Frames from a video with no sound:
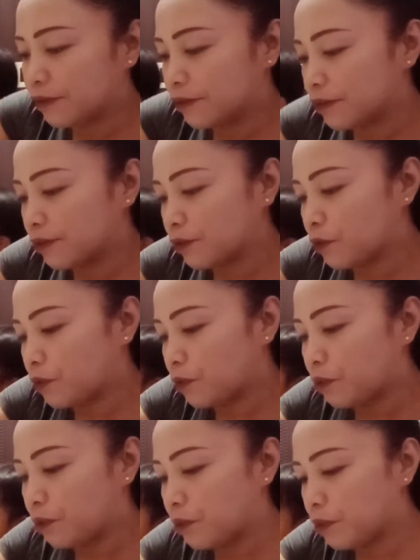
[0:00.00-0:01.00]
So,
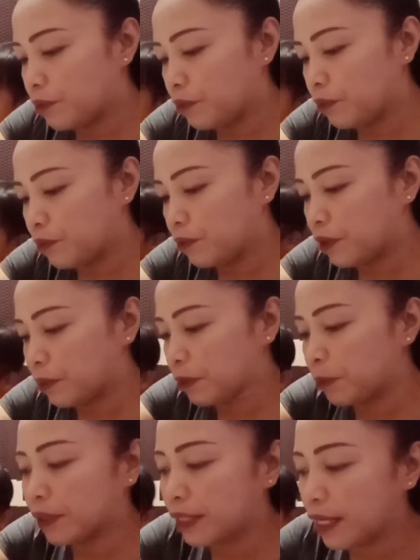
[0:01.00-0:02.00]
prepare
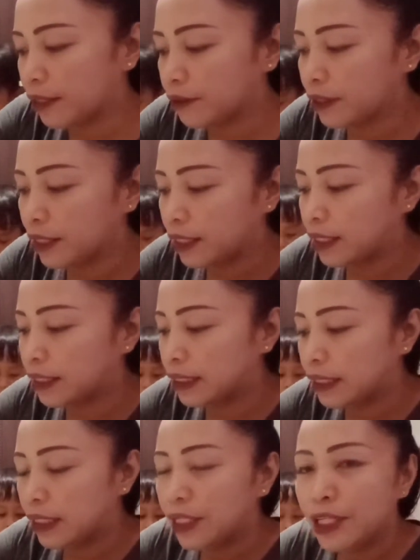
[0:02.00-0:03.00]
tayo ng
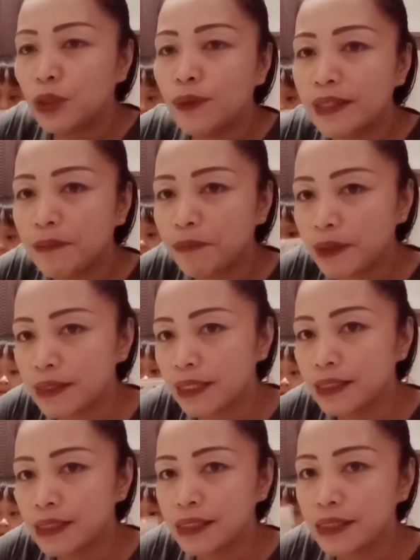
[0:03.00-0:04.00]
20
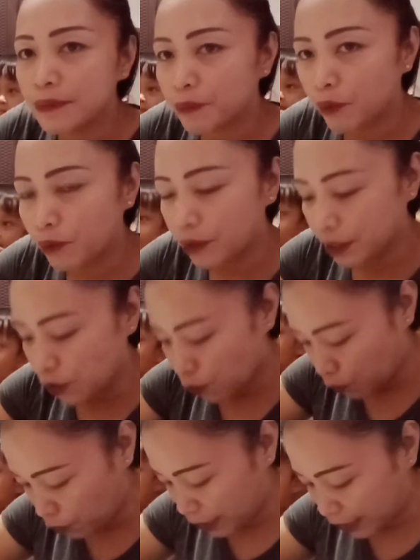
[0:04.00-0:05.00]
pieces po na
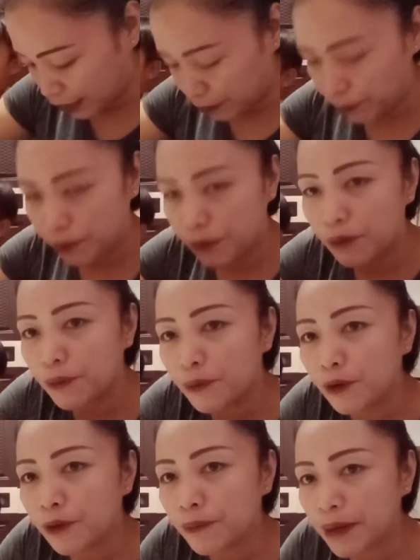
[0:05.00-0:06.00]
chocolate
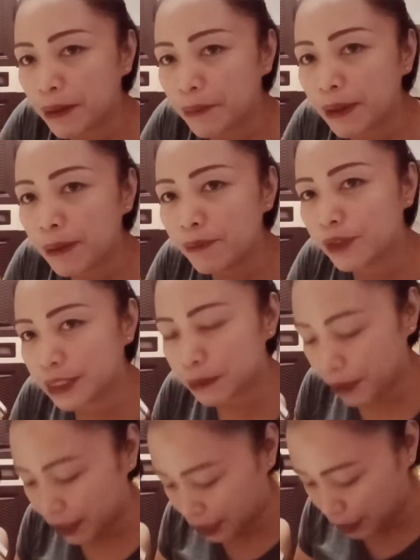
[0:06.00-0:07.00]
for my members
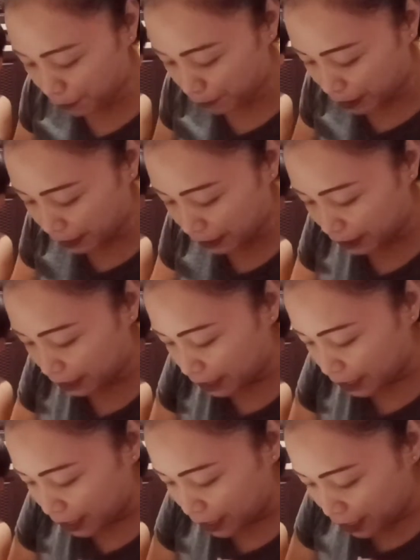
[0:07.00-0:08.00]
para naman
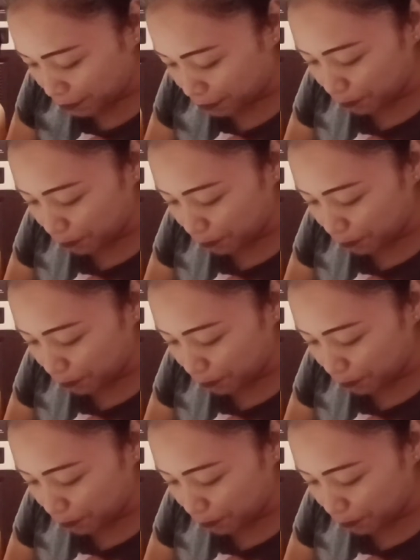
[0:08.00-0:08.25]
na-feel